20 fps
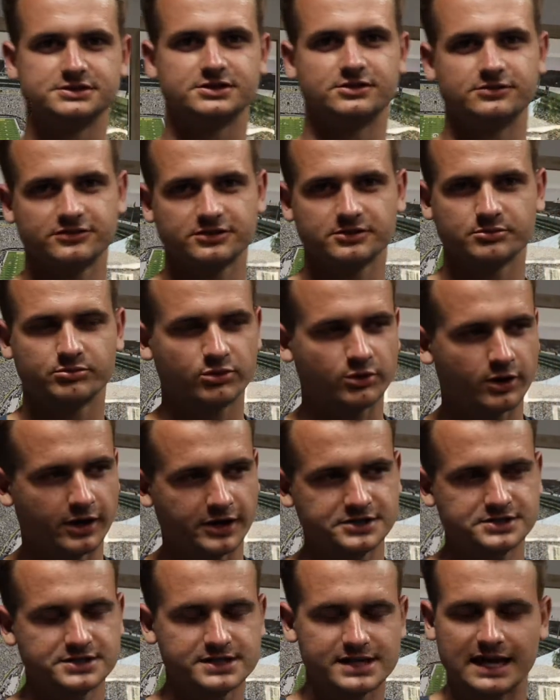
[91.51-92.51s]
You know, for the
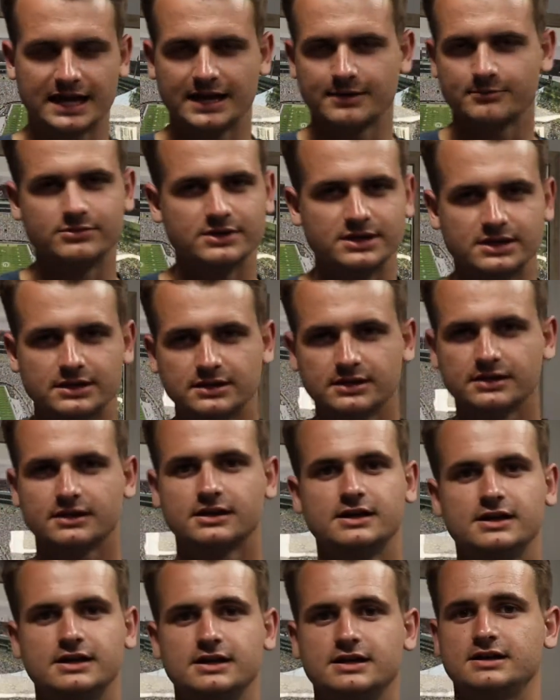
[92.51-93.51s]
price, you can't beat it.
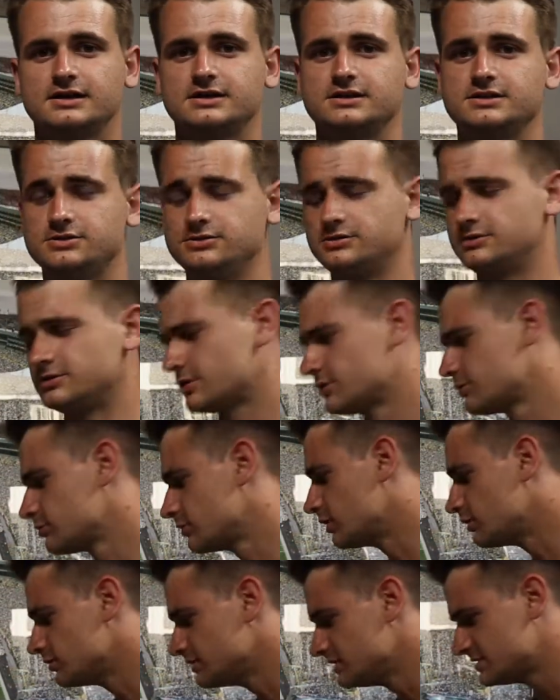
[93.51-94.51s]
You can
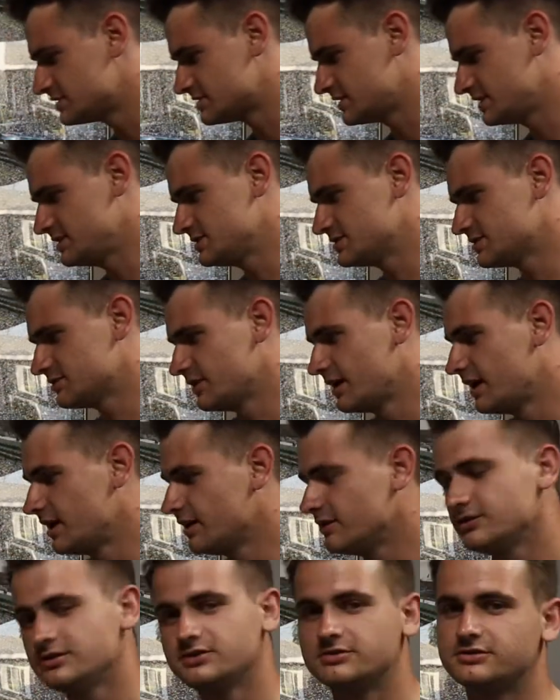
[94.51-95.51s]
throw these things
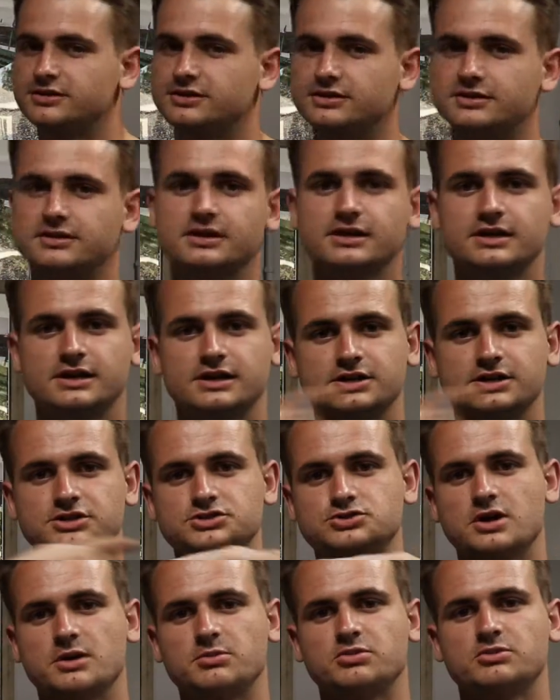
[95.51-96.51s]
around, you can
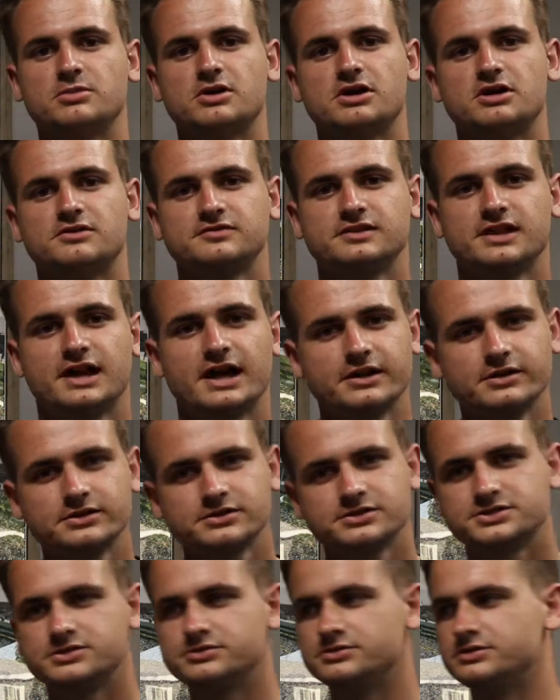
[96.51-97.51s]
drop them off
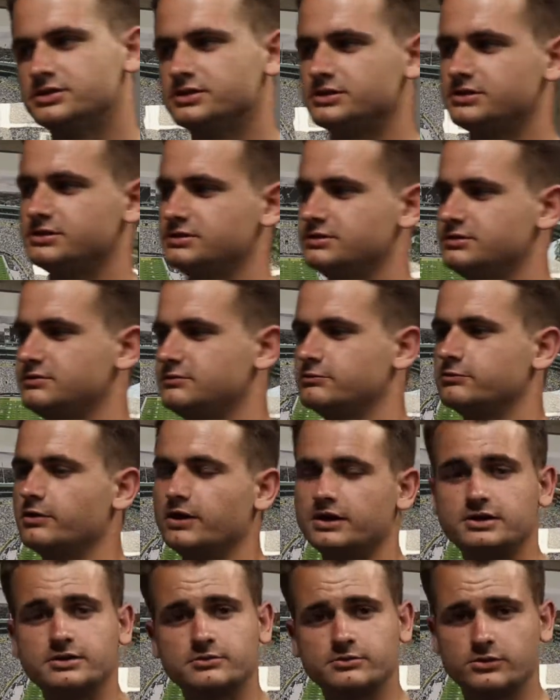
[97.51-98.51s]
ladders, you can
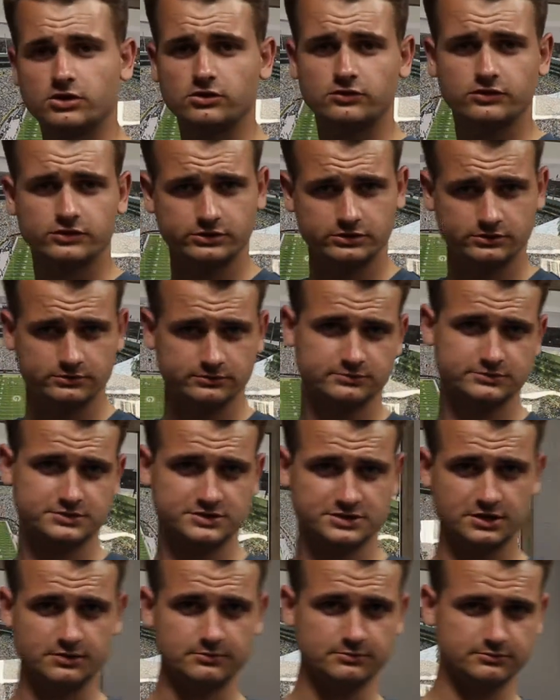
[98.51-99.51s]
run them over.
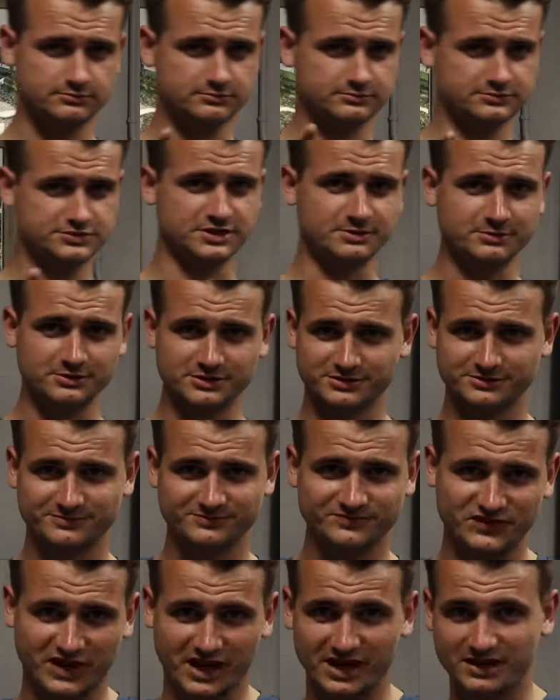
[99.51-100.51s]
Some of them,
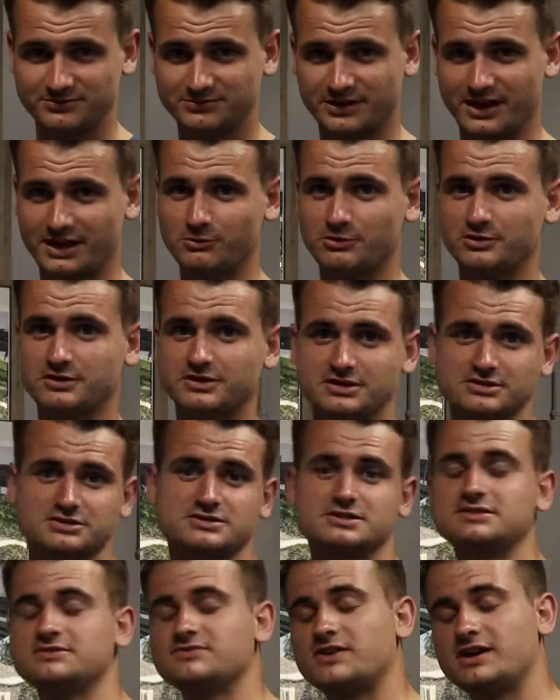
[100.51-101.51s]
I wouldn't
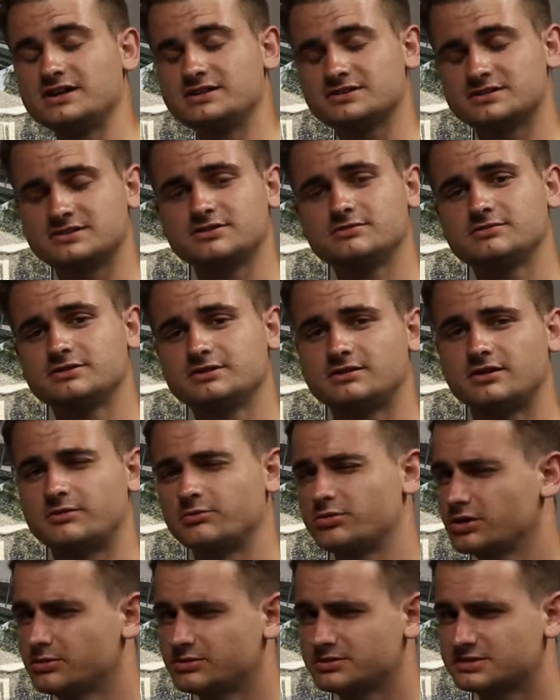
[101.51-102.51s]
advise doing it on
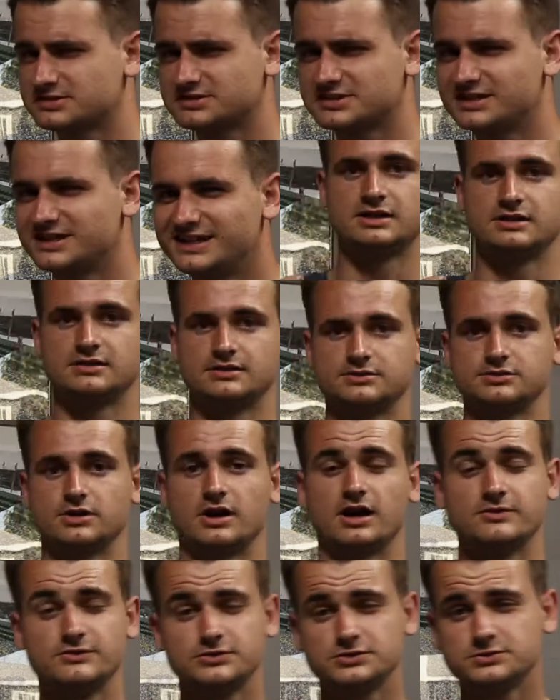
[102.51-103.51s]
purpose. So
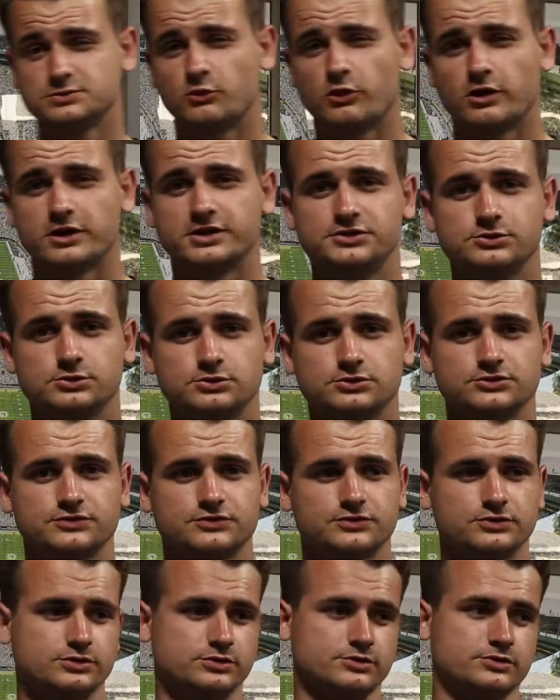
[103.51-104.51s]
I've used Milwaukee tools
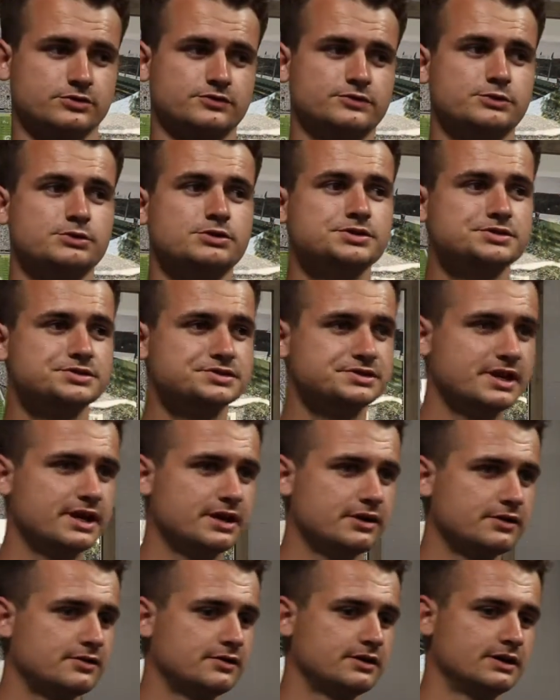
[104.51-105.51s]
for a few years
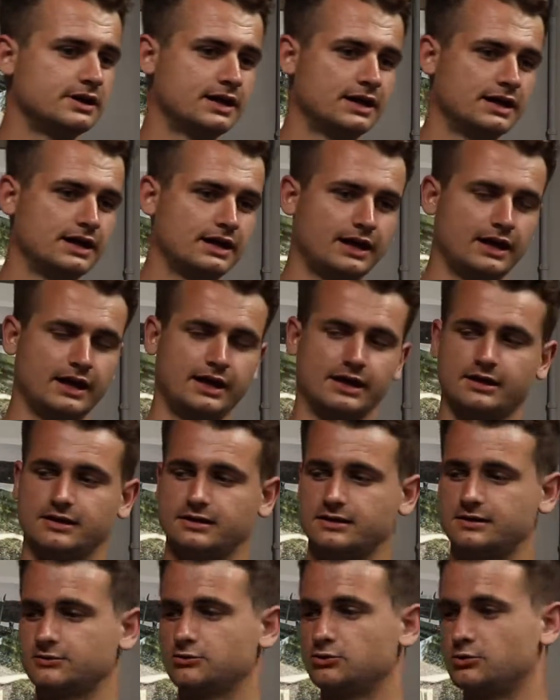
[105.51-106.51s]
now,
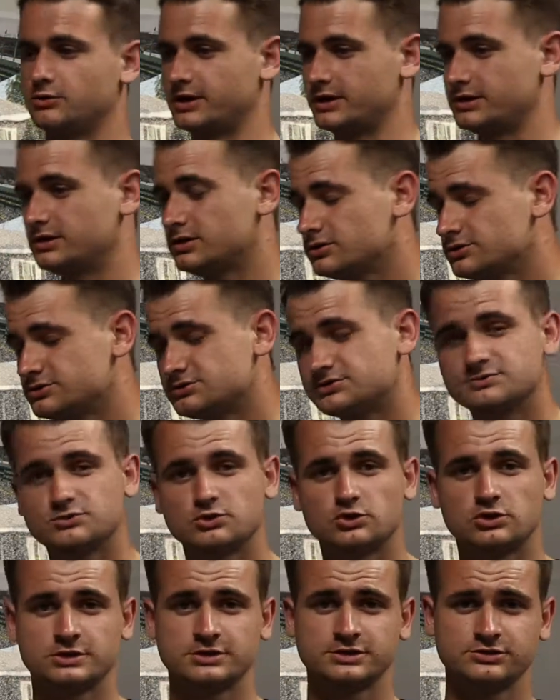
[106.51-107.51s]
and everyone I know uses
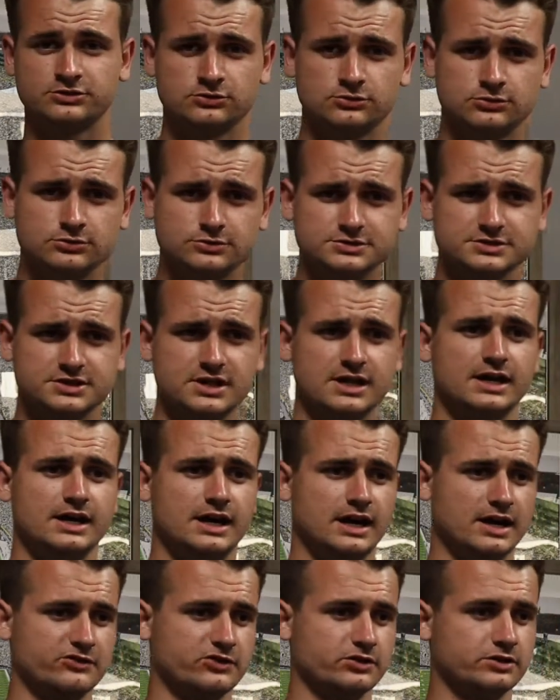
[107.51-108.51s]
Milwaukee tools.
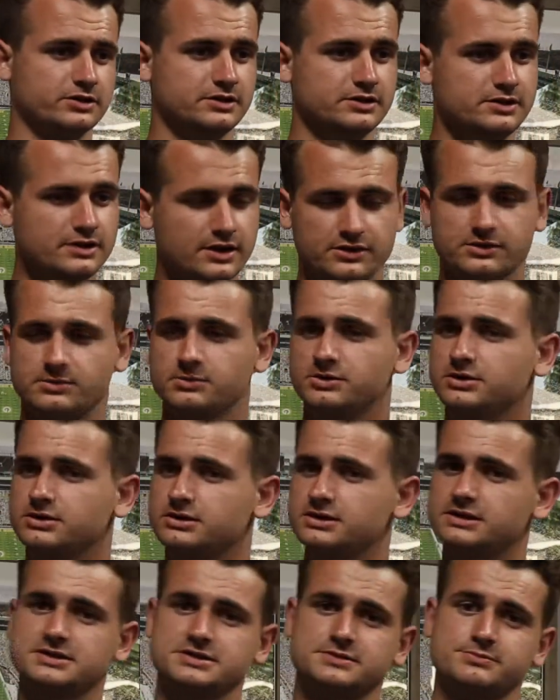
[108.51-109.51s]
I've heard nothing but
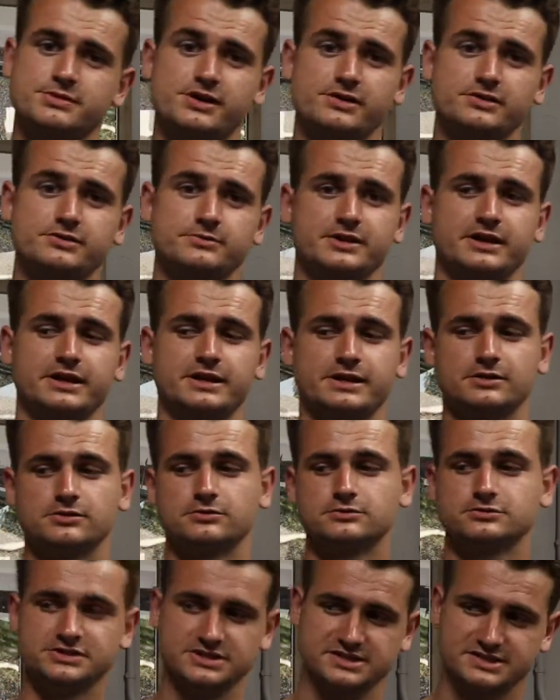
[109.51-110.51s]
good things about them, and I can
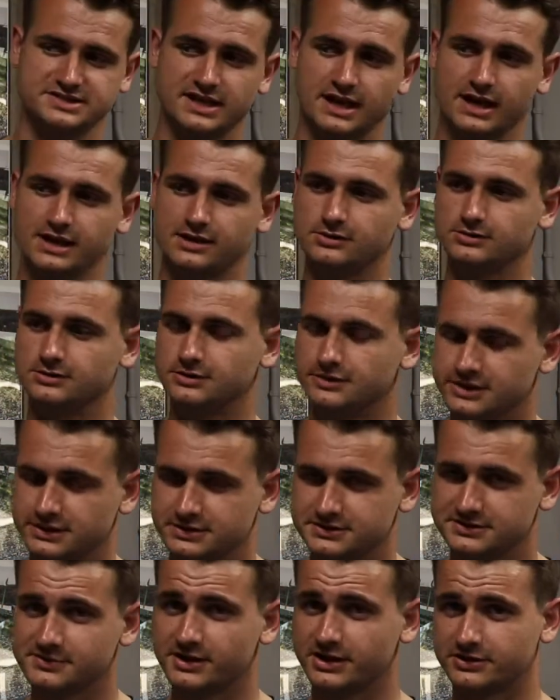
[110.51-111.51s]
only say good
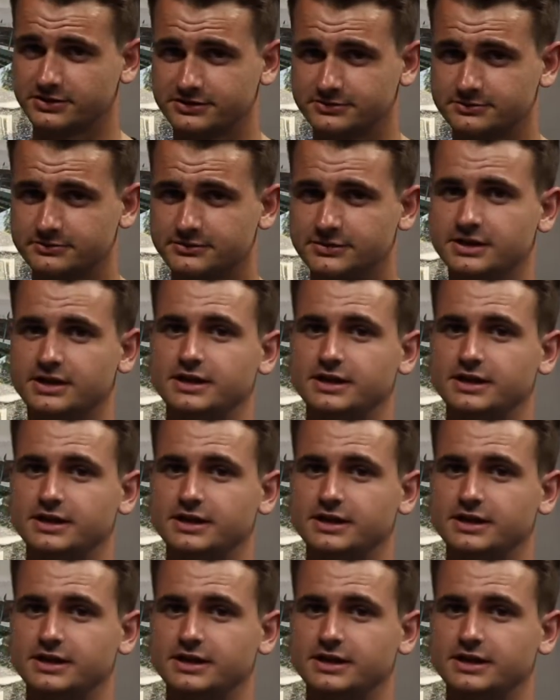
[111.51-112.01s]
things about them.